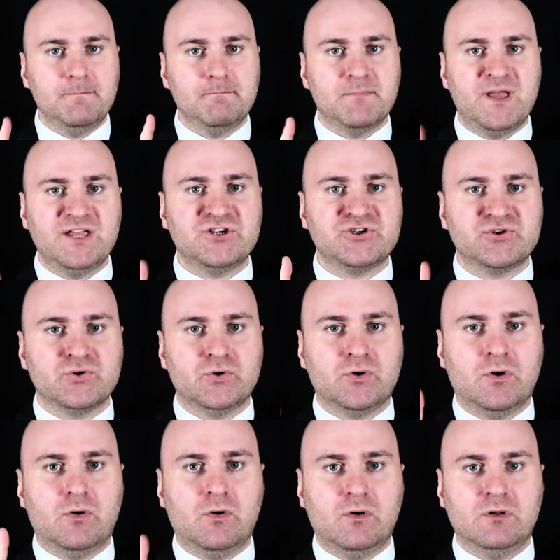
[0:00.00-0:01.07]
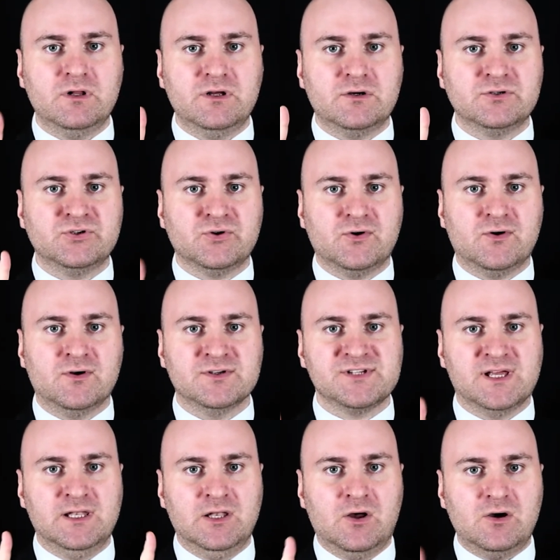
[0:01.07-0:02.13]
Make sure all your doors
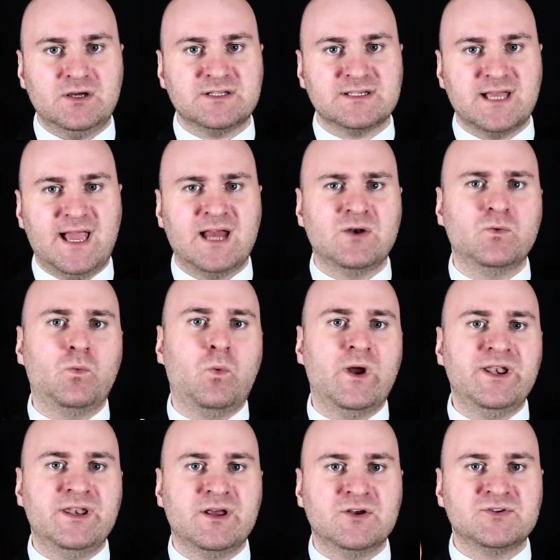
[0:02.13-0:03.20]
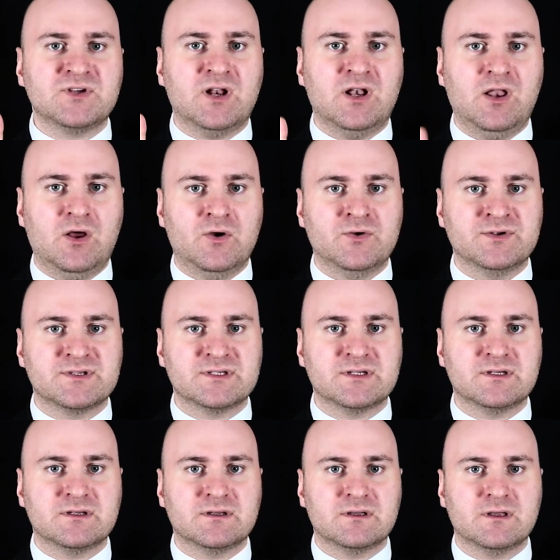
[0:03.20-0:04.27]
are locked and windows closed.
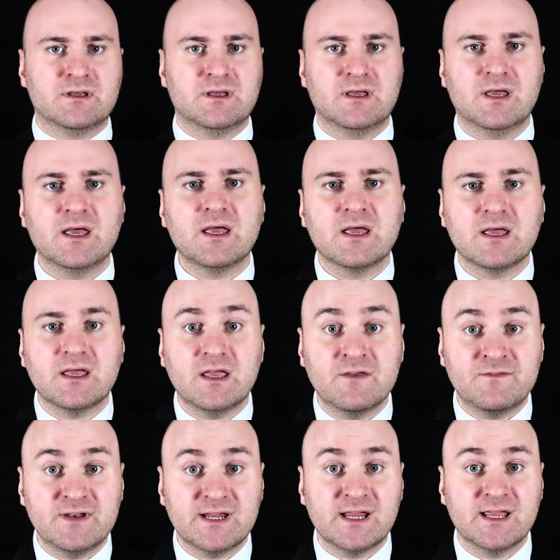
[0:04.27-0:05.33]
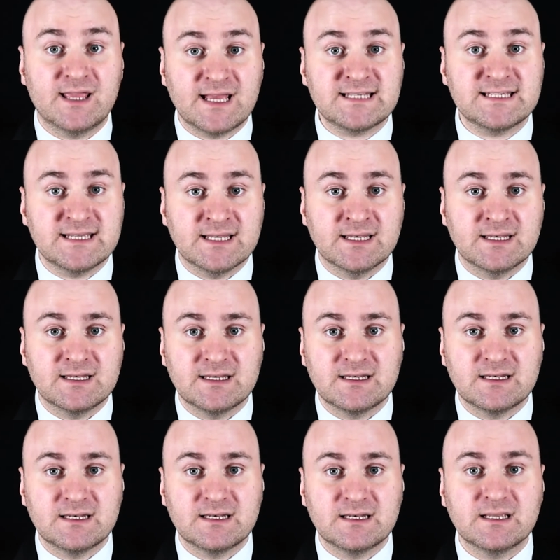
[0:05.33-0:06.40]
If it can get in,
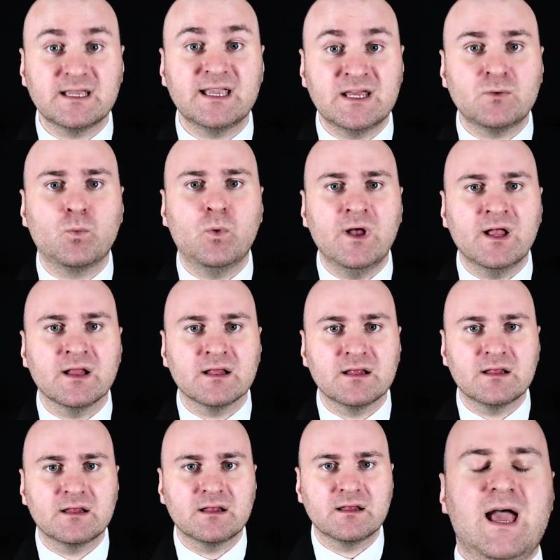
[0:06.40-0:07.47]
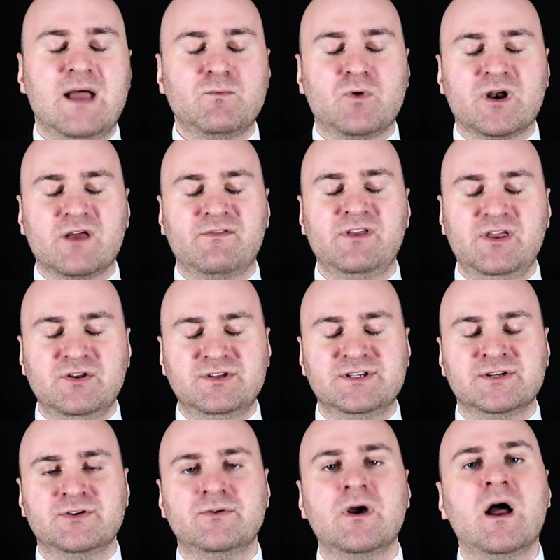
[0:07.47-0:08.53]
it will. And whatever you
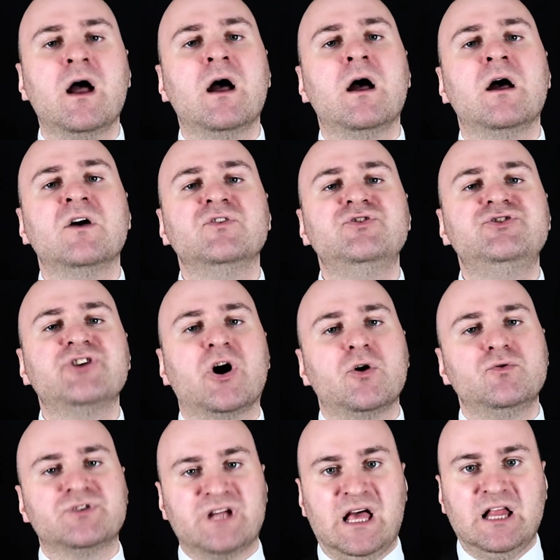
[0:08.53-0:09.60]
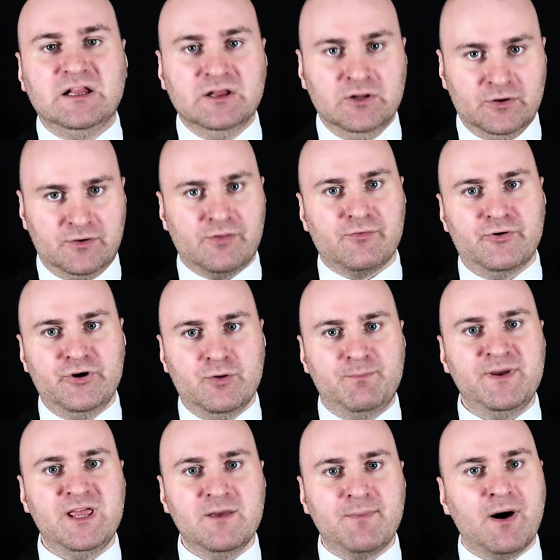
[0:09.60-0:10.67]
do, don't look through your
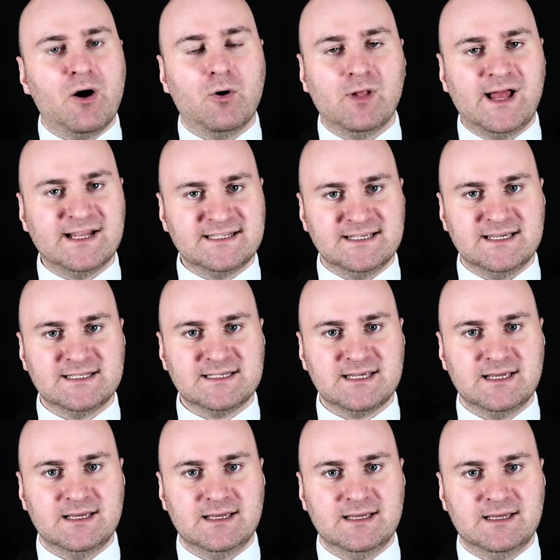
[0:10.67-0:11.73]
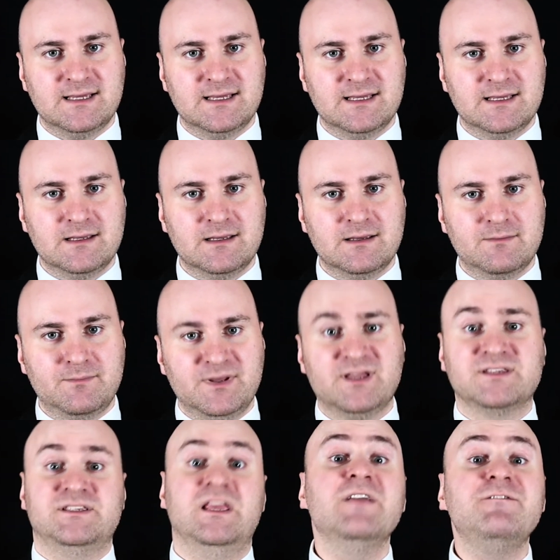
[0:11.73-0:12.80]
peephole at it.
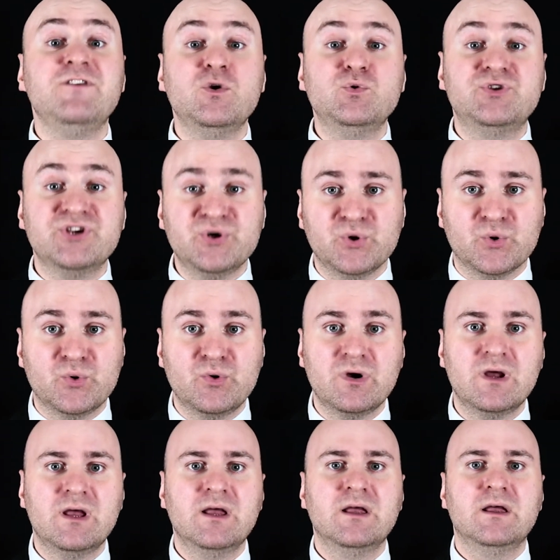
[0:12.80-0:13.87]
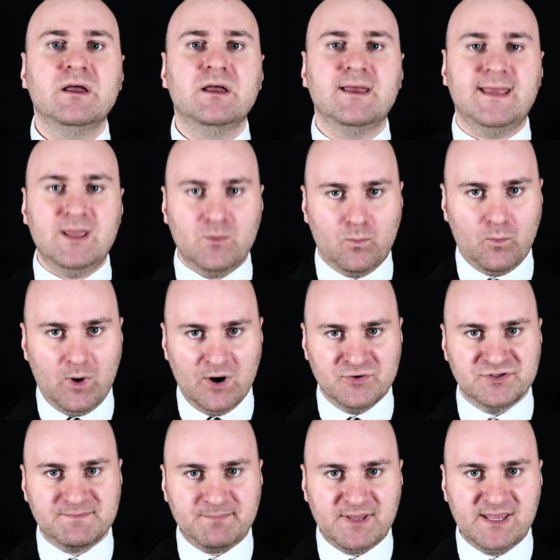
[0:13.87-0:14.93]
Because if you do, it
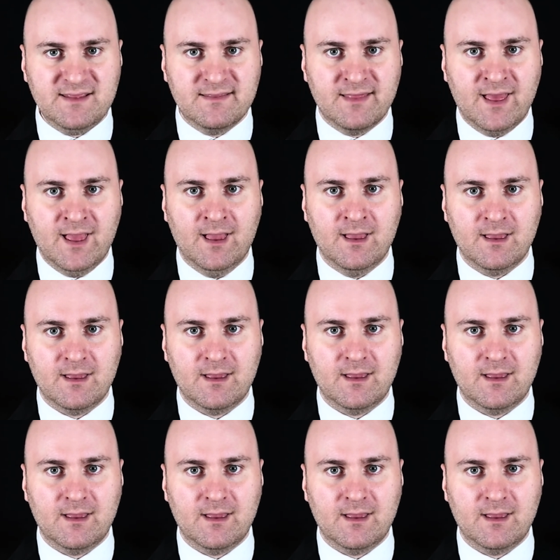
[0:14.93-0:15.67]
won't be there.